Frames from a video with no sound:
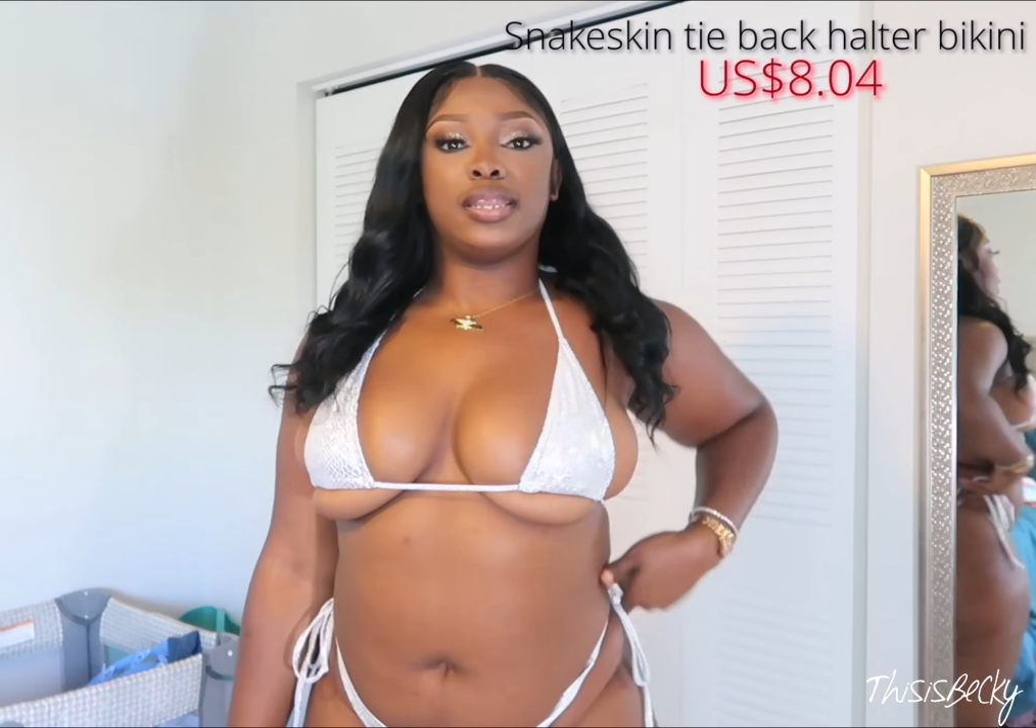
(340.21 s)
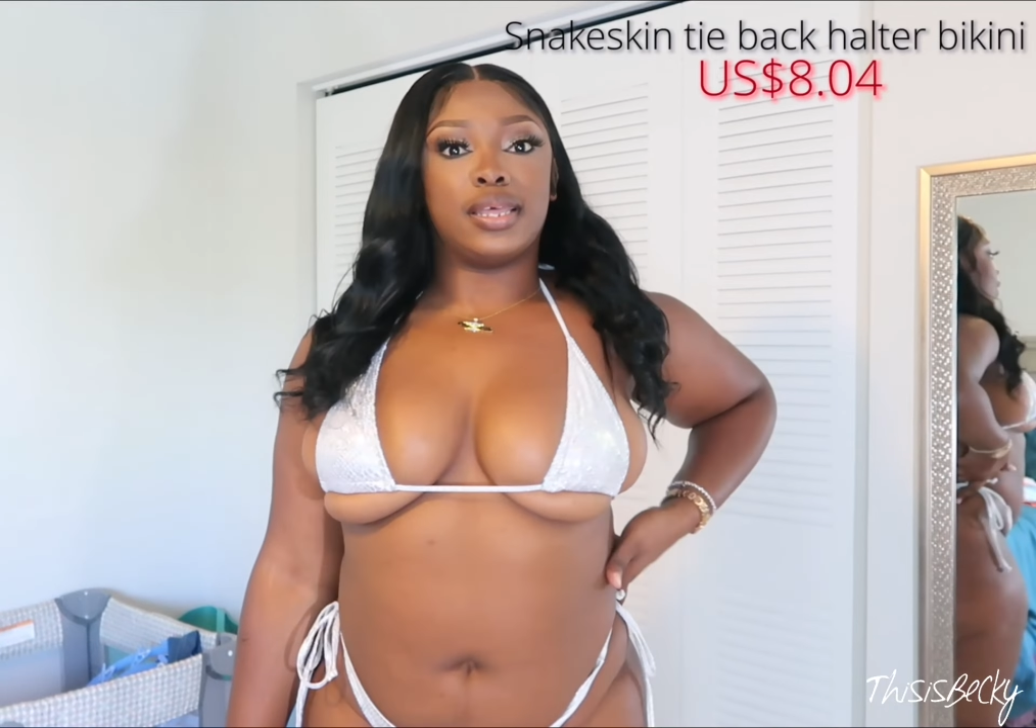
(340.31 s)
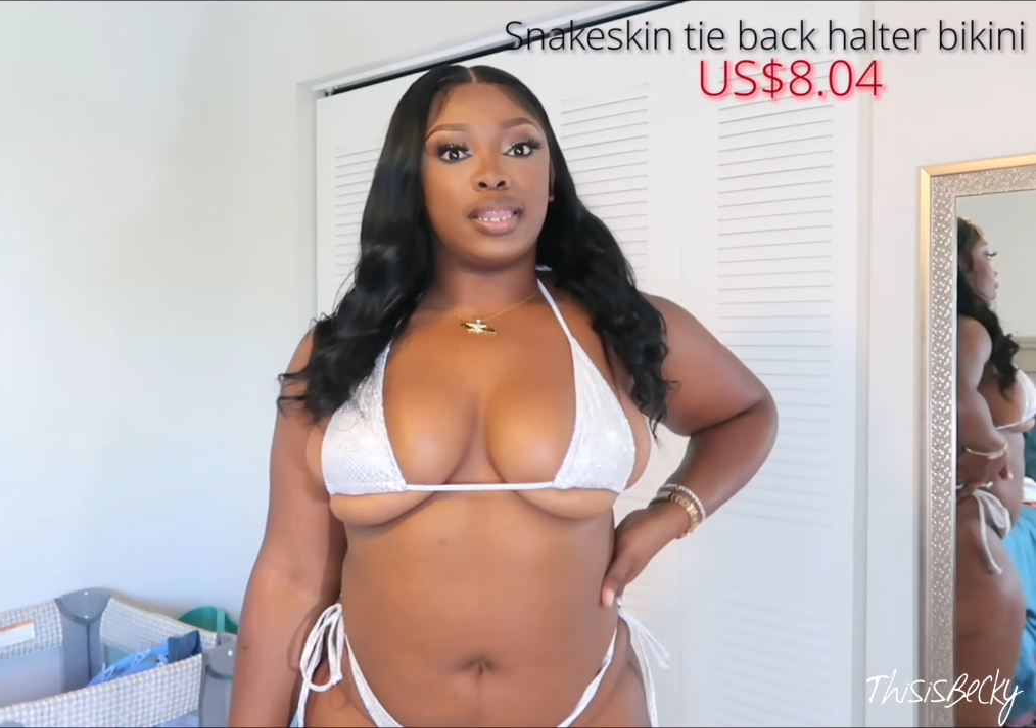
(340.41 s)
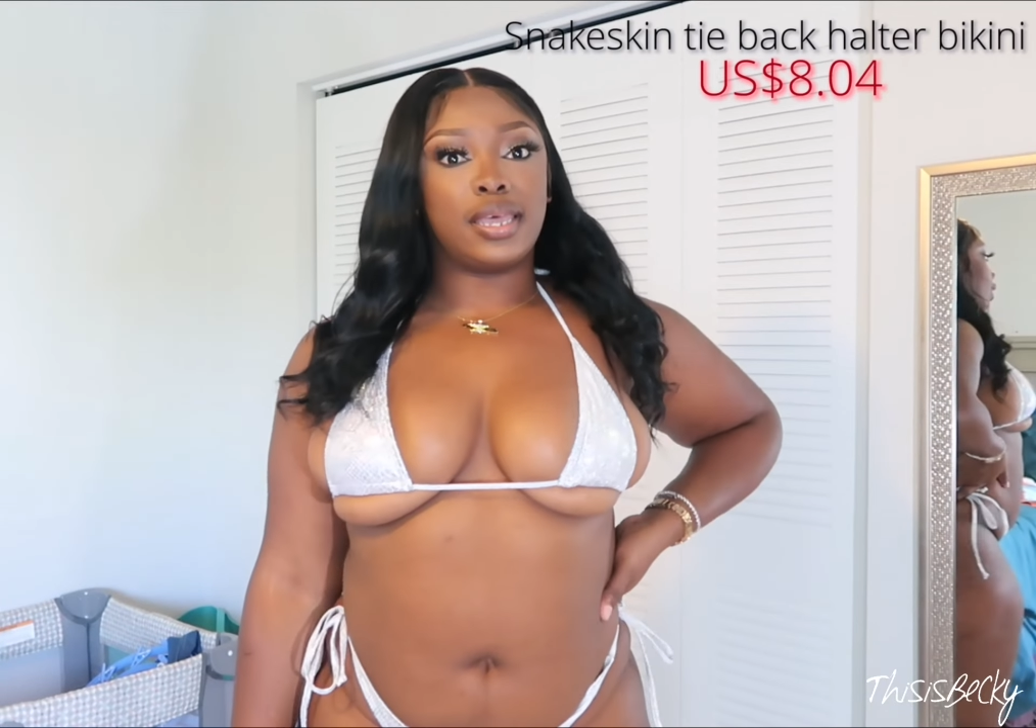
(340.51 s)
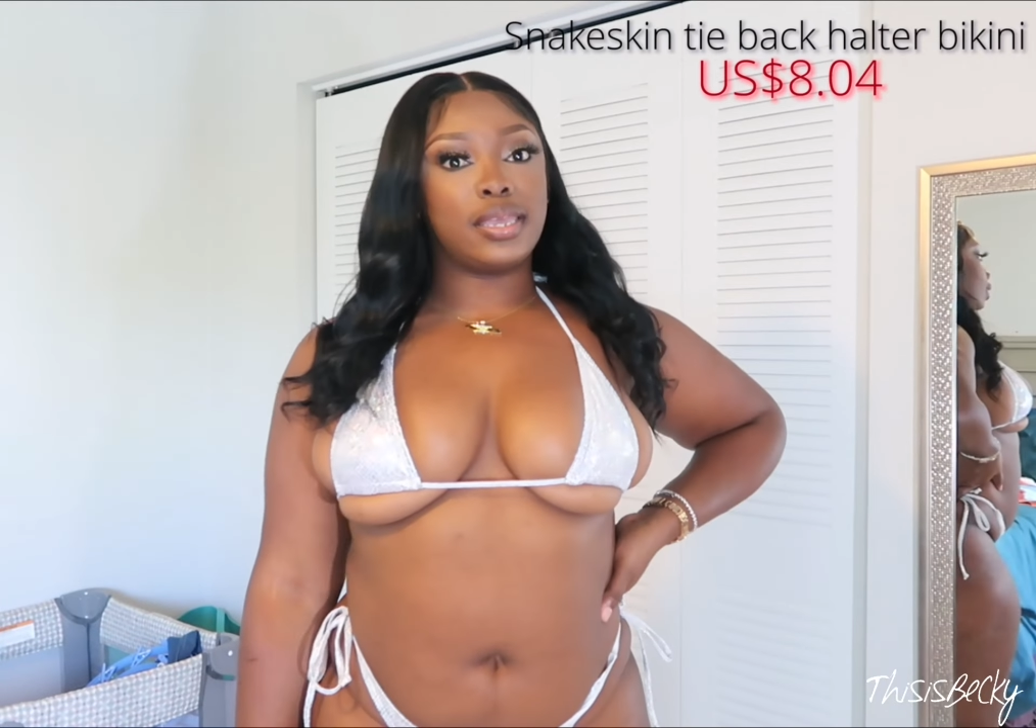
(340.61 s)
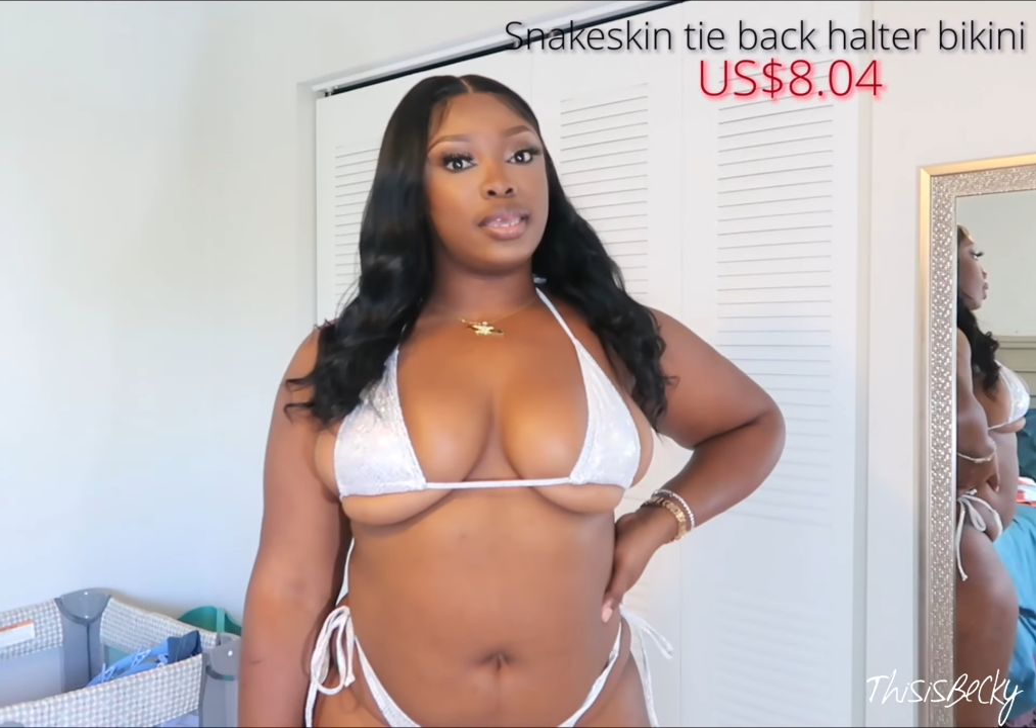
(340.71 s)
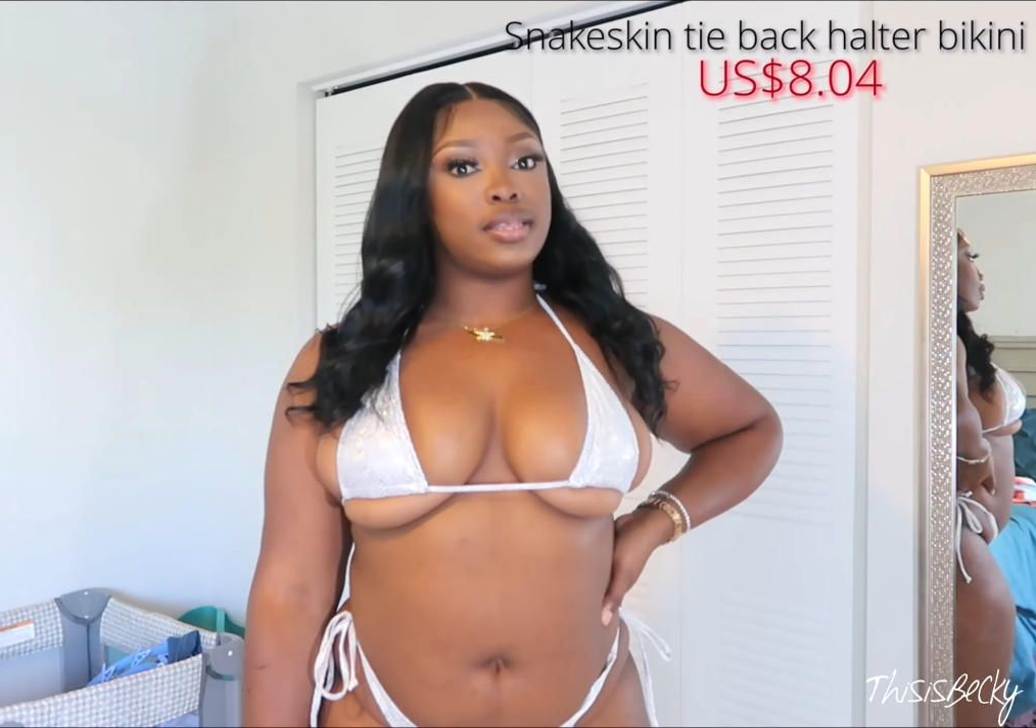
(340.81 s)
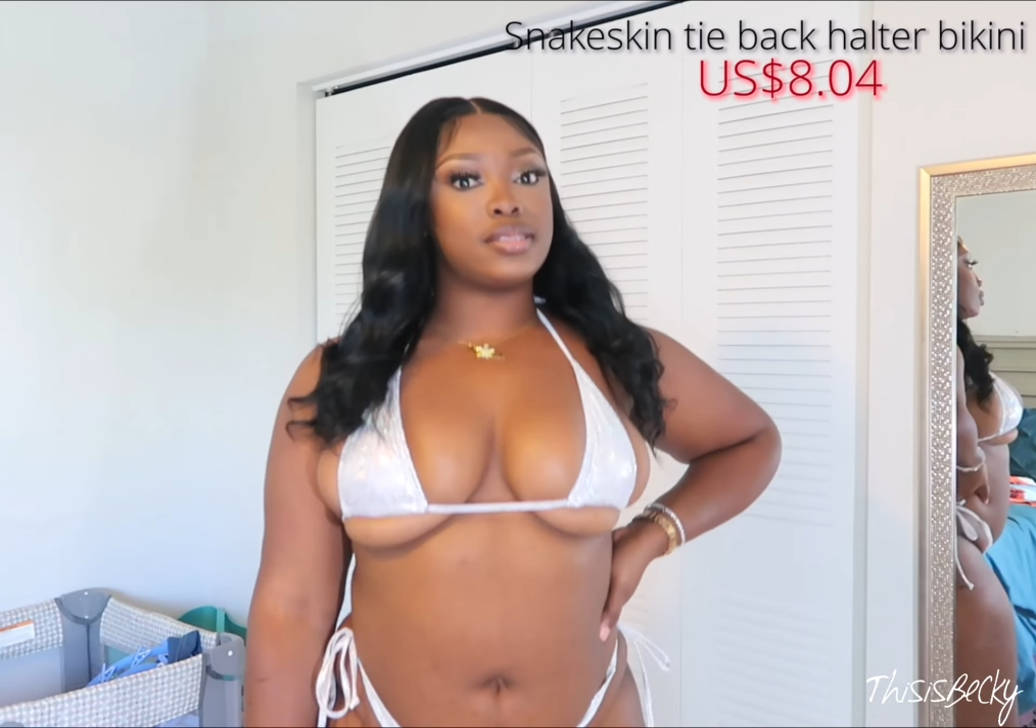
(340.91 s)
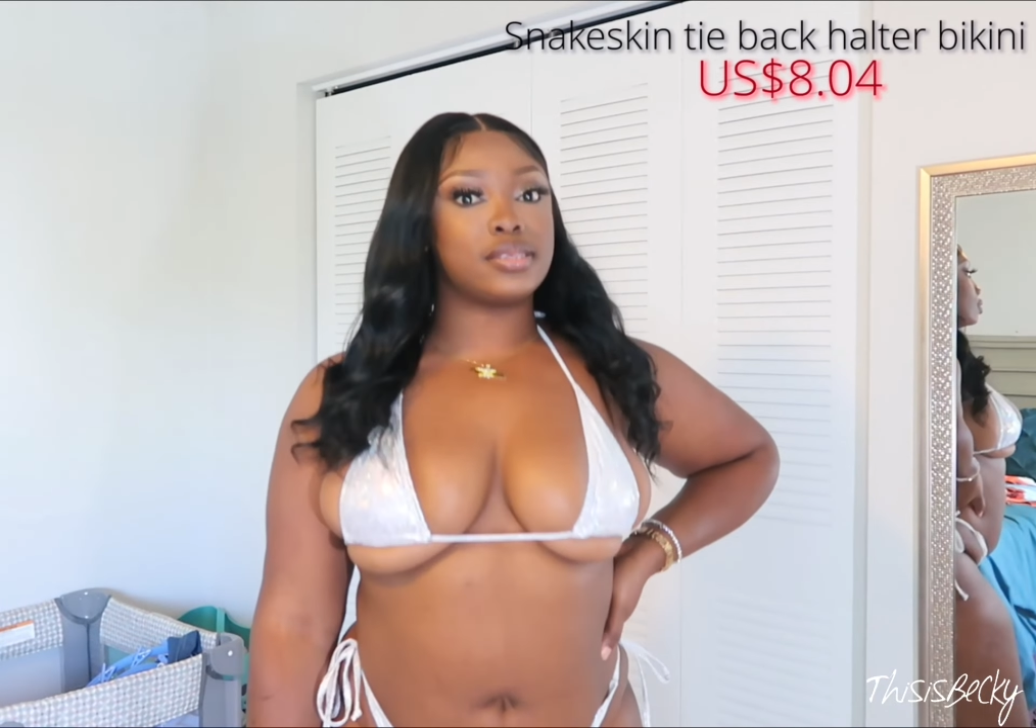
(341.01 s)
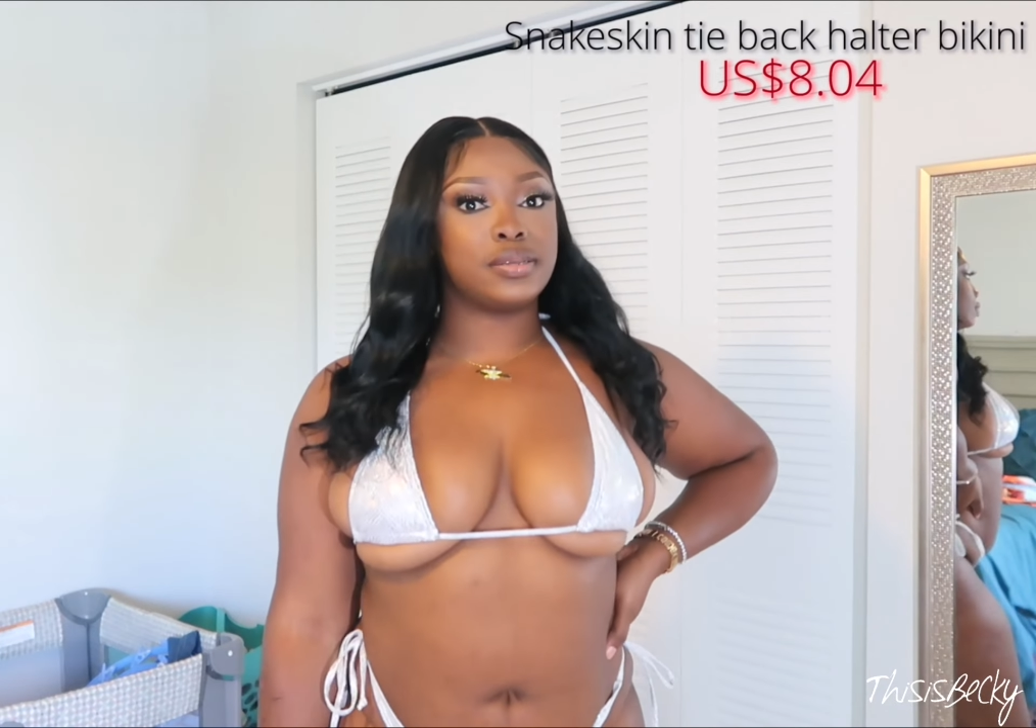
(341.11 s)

I like it.